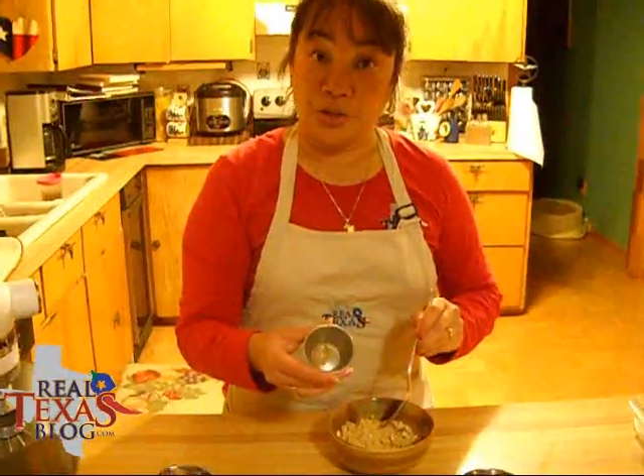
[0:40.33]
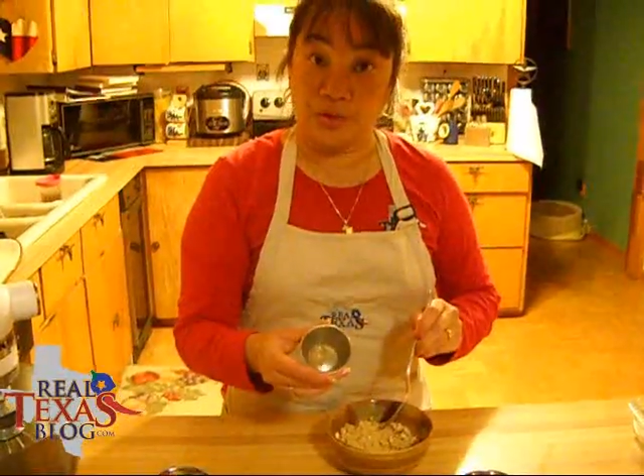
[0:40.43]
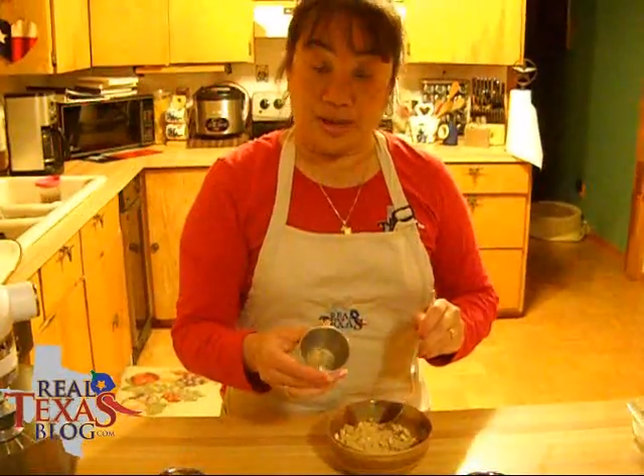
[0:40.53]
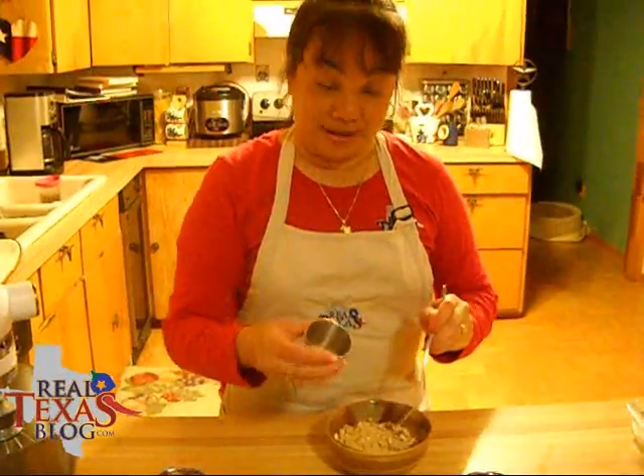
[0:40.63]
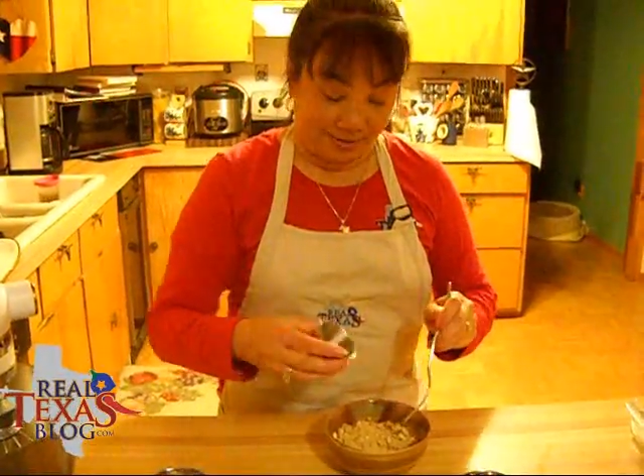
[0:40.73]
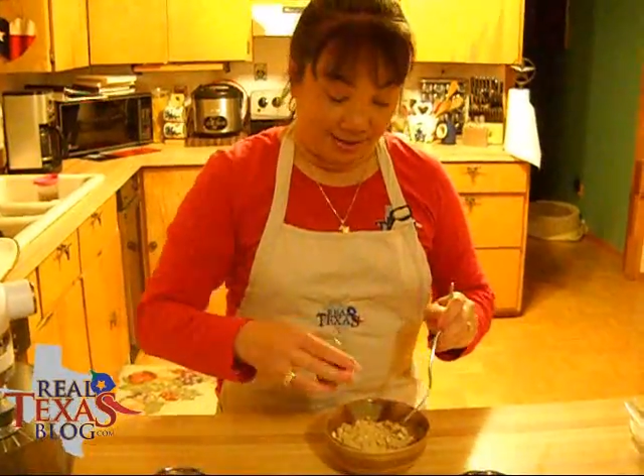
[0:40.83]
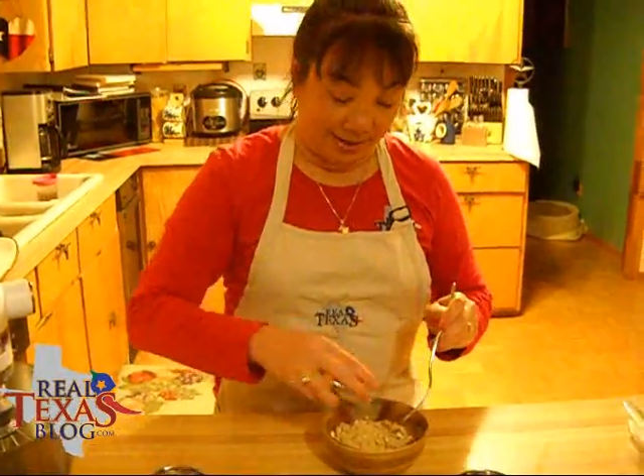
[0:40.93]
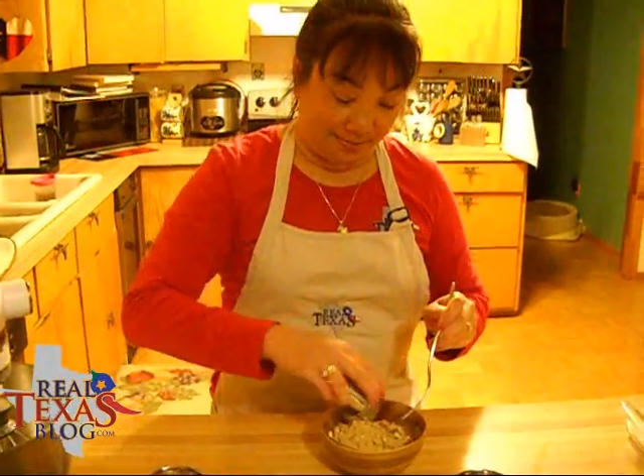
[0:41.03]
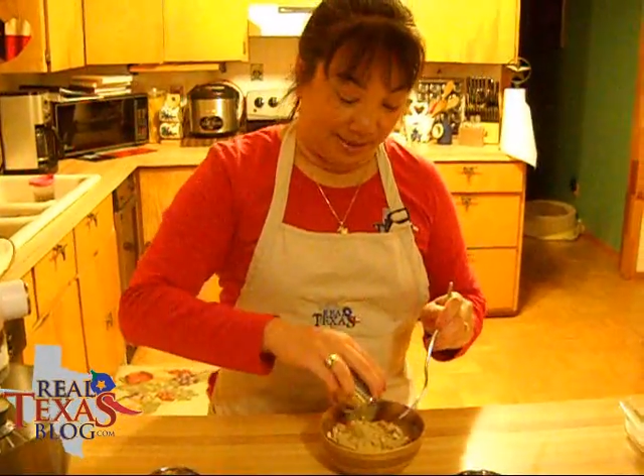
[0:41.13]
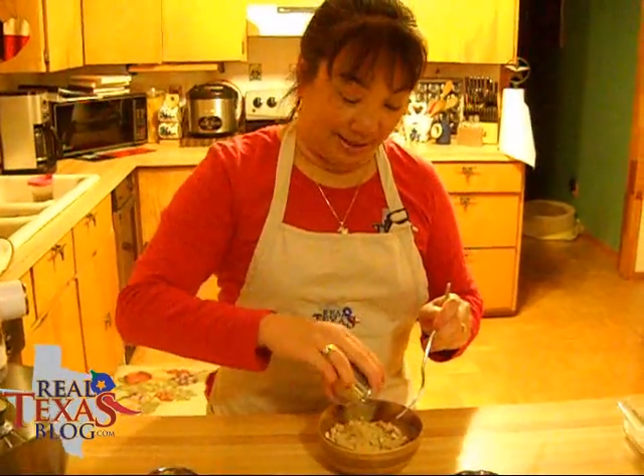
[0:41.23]
ground
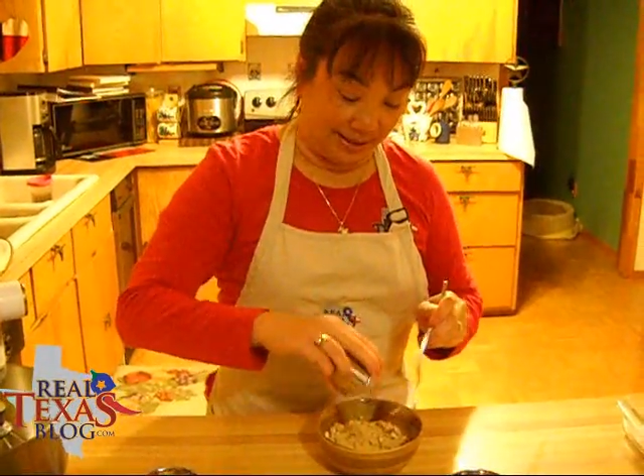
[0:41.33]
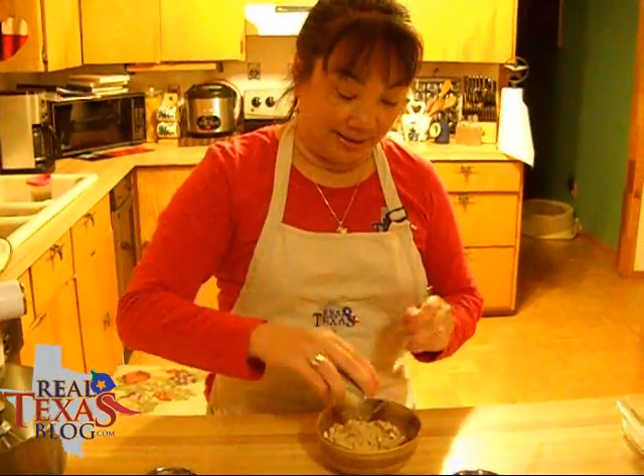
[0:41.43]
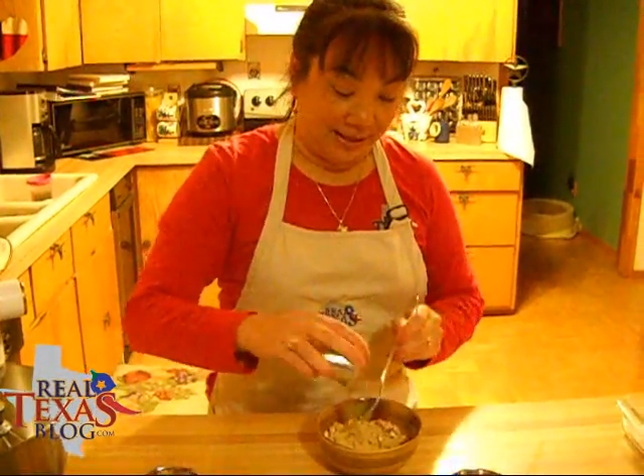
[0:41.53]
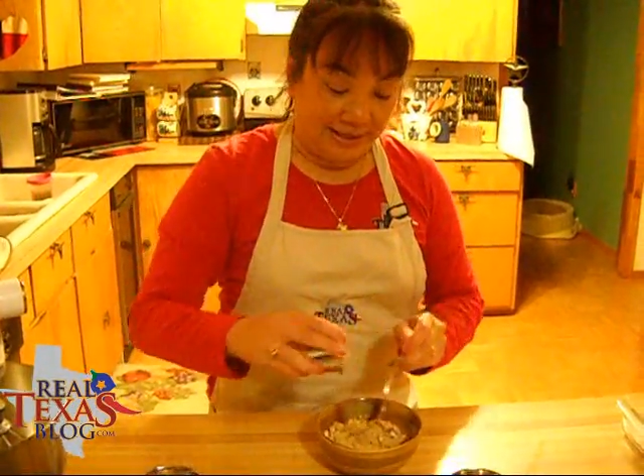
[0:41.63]
nutmeg.